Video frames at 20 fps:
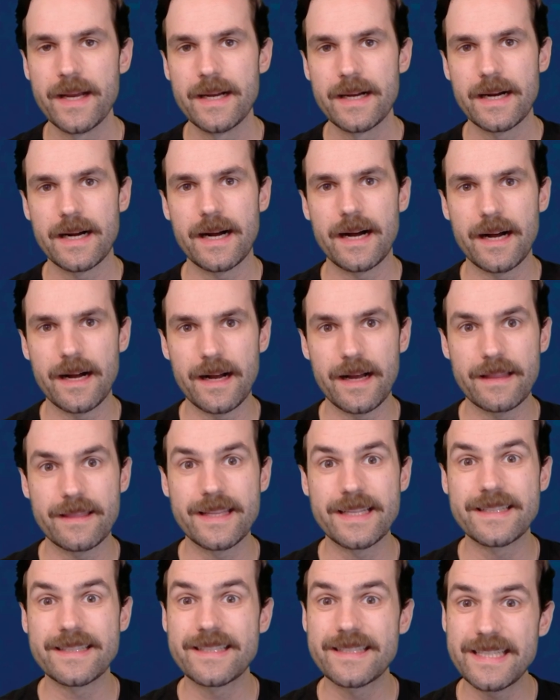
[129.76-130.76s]

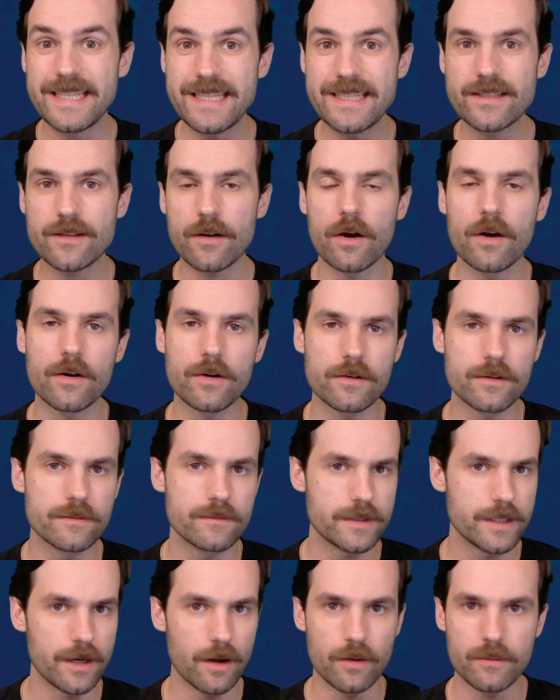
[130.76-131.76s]
Then C's are,
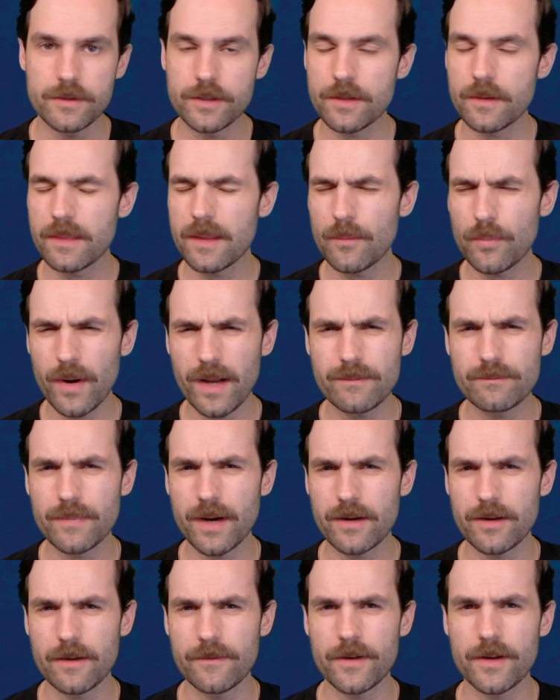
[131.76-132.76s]
the bread and
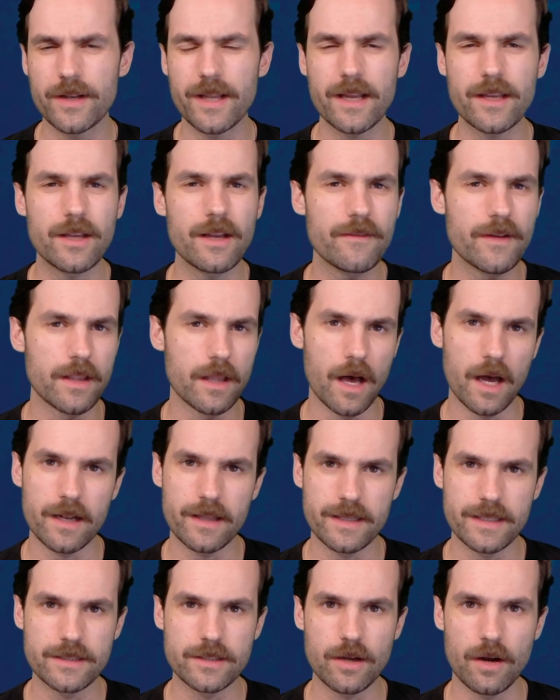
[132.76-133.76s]
butter of your deck. You have a lot of
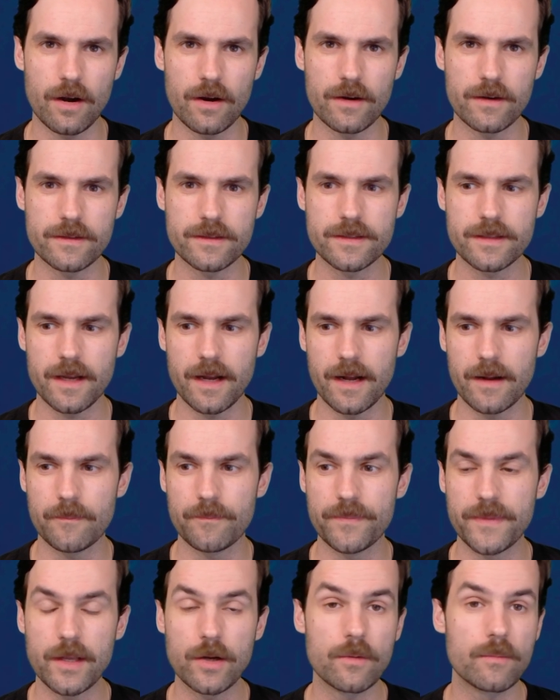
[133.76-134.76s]
these cards.
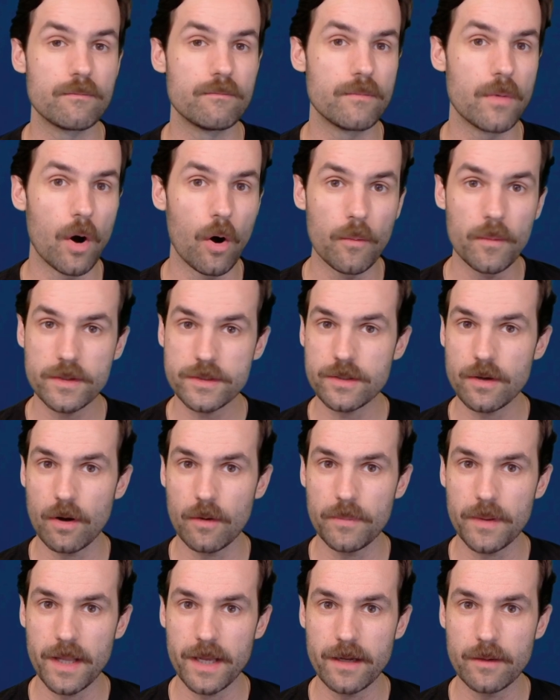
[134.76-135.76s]
They're almost all
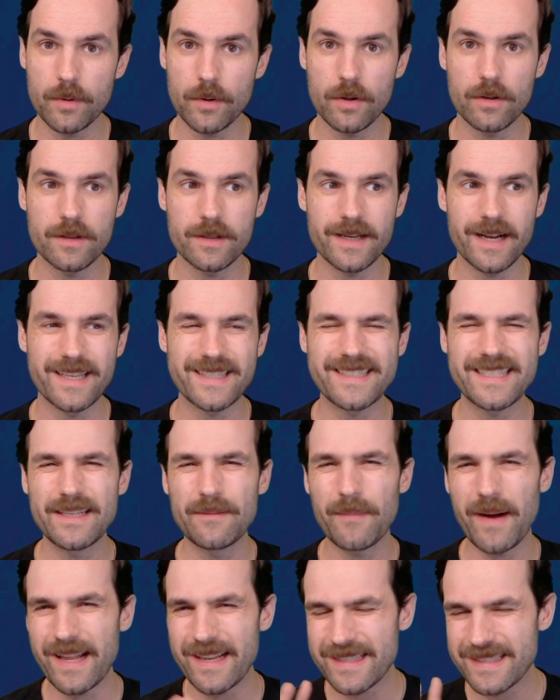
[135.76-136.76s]
playable. C
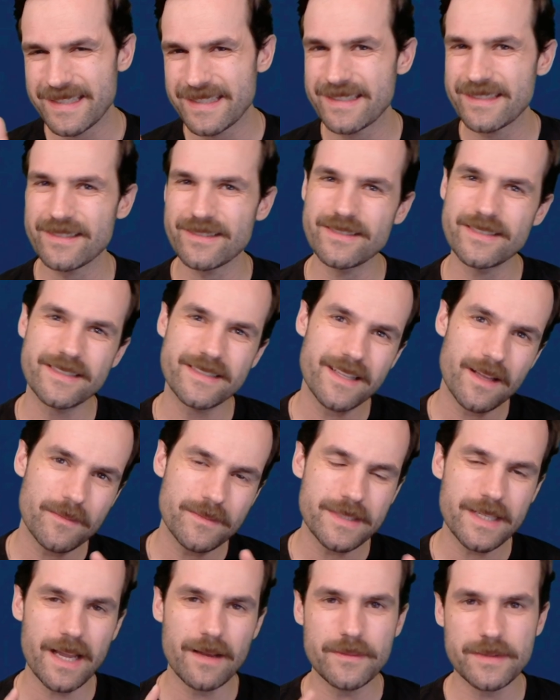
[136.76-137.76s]
minuses are
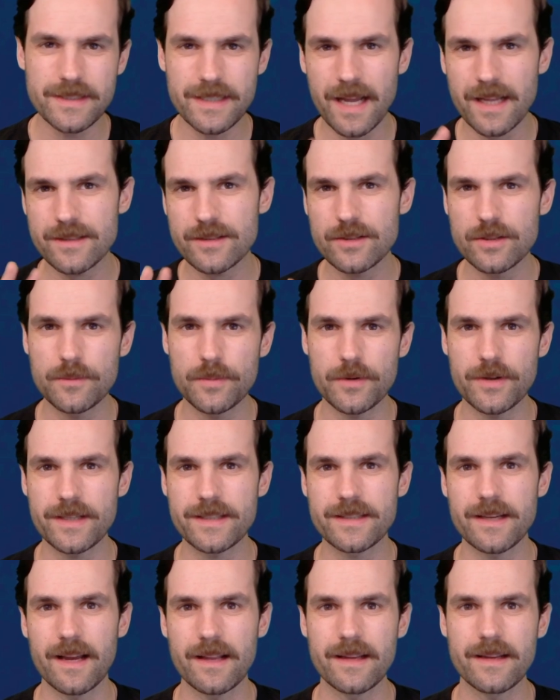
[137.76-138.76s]
sometimes not super
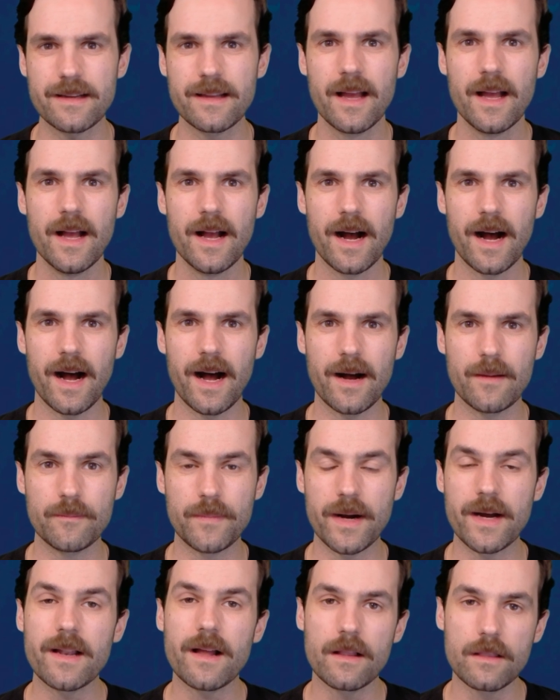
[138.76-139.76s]
exciting,
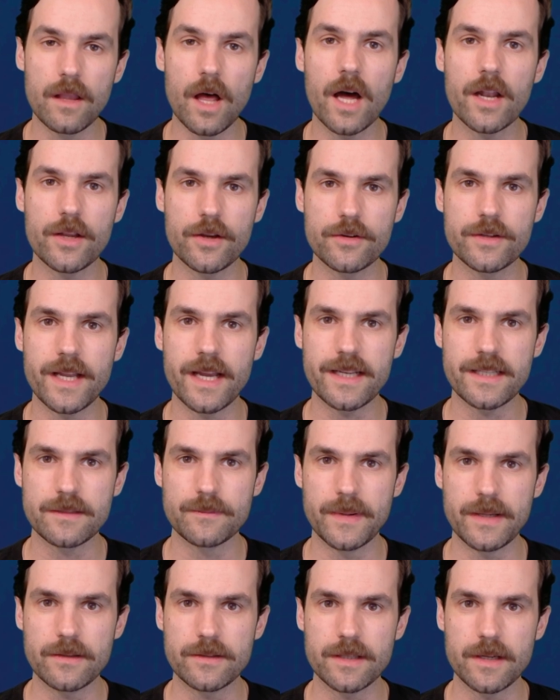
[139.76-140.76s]
but a lot of your deck is
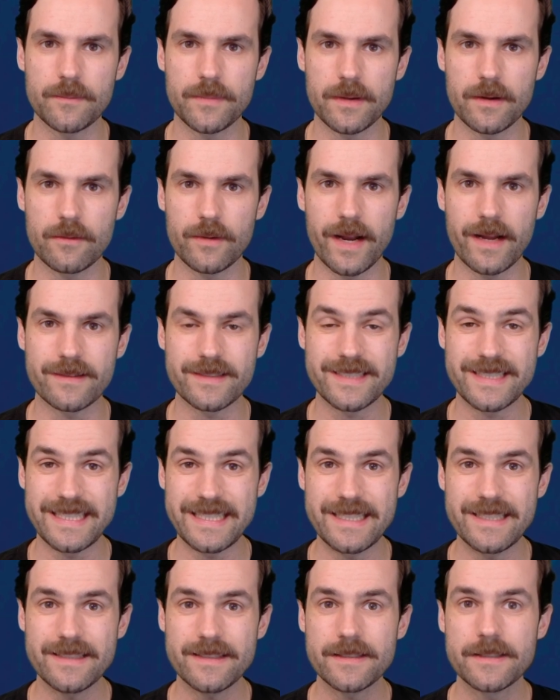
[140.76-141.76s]
built up around
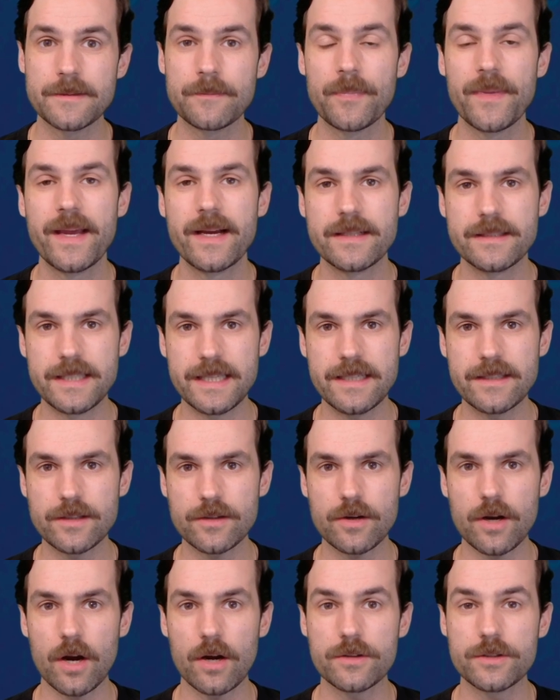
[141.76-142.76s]
C's. D's are
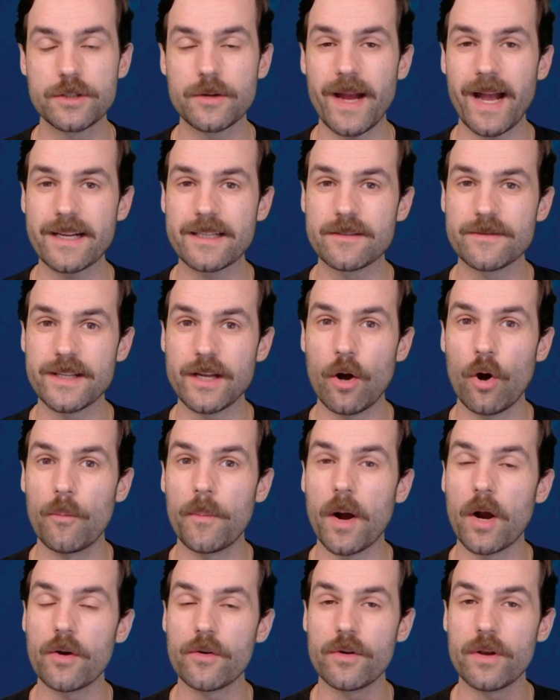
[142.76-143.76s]
cards you actively
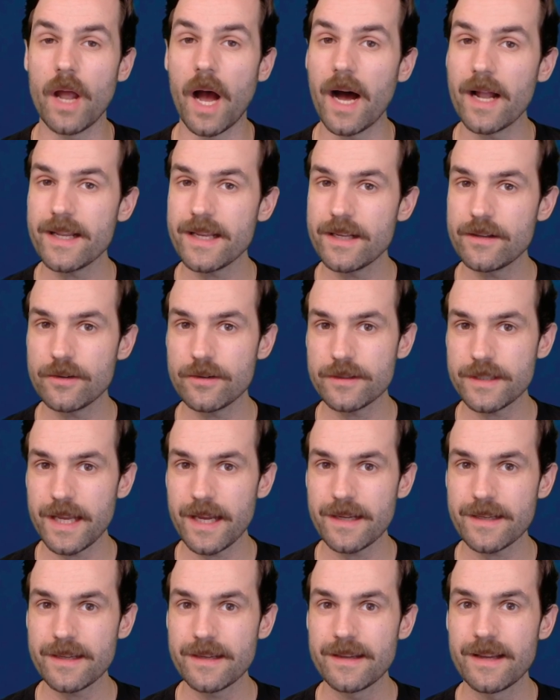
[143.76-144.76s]
hope are not in your
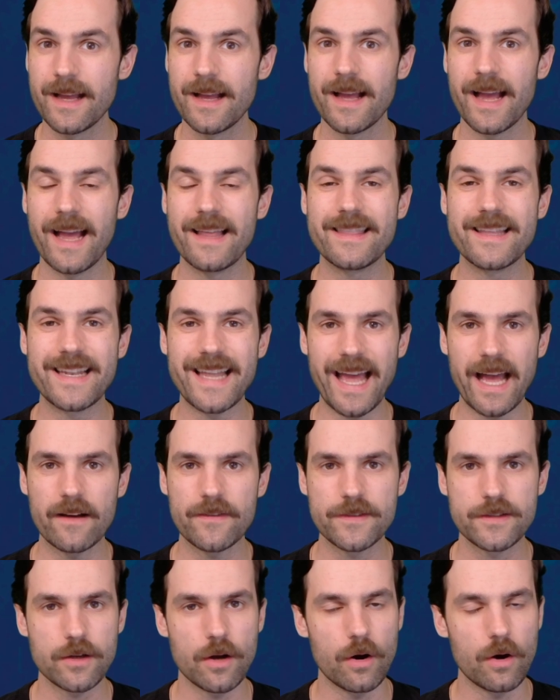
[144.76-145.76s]
deck. And then
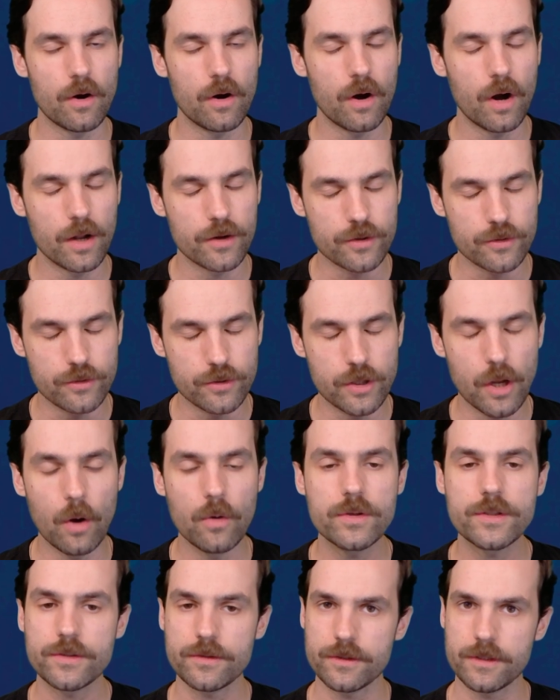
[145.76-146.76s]
F's are under no
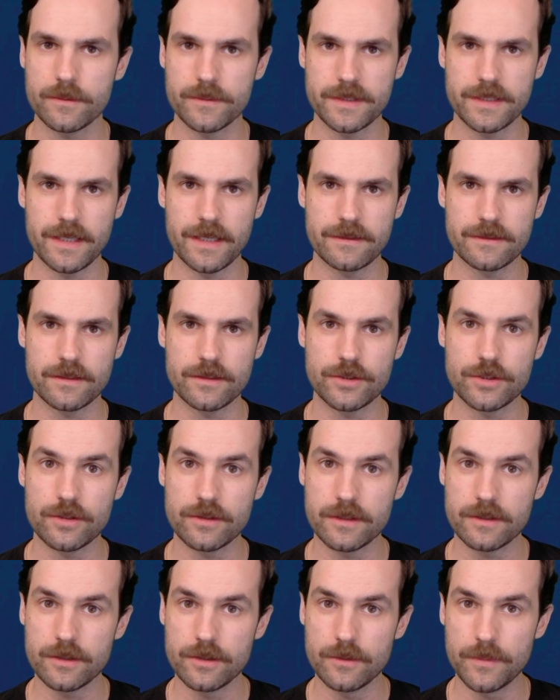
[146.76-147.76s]
circumstances
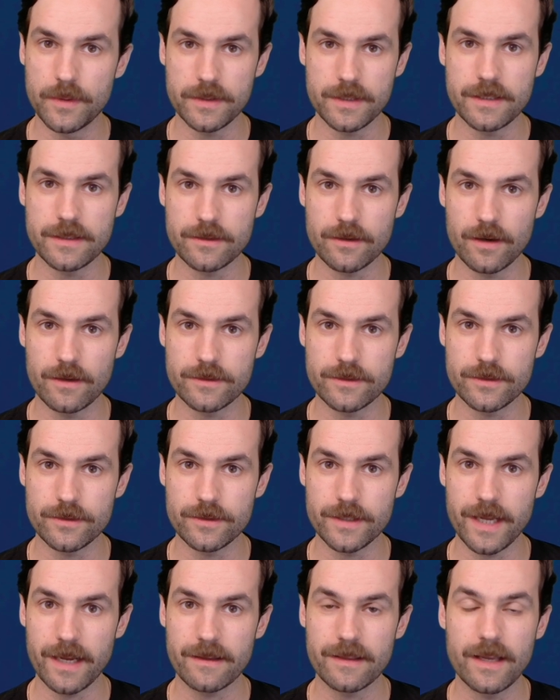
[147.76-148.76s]
should you put these cards in your
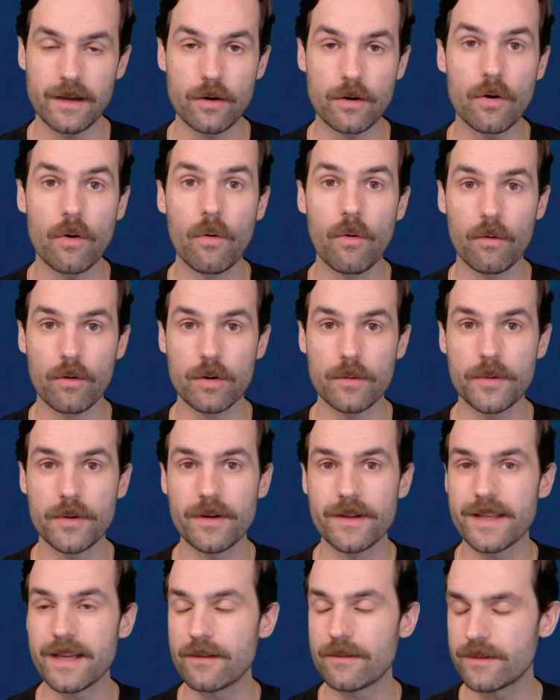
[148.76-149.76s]
deck. They are
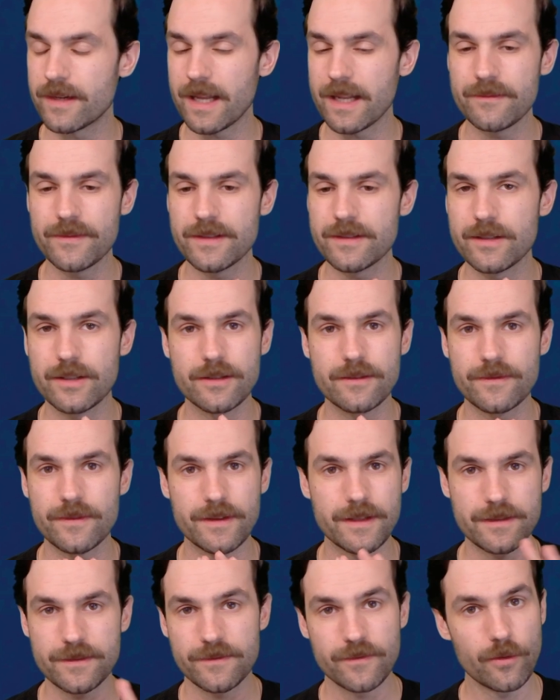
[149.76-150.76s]
horrible. They are not even good for
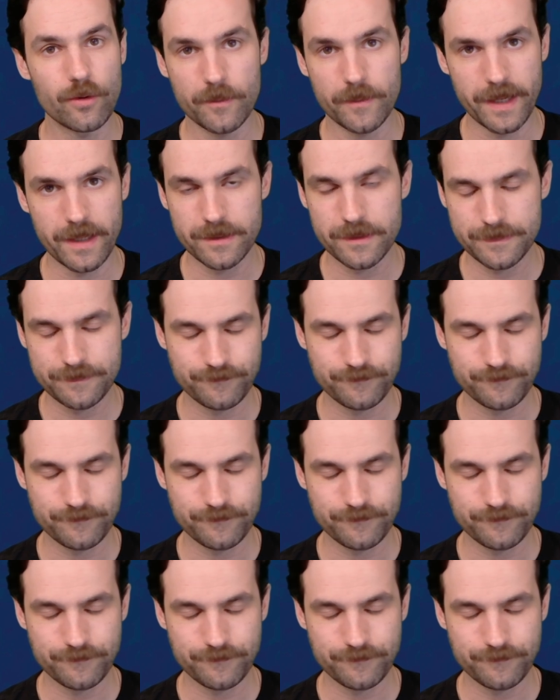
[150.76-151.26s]
this format.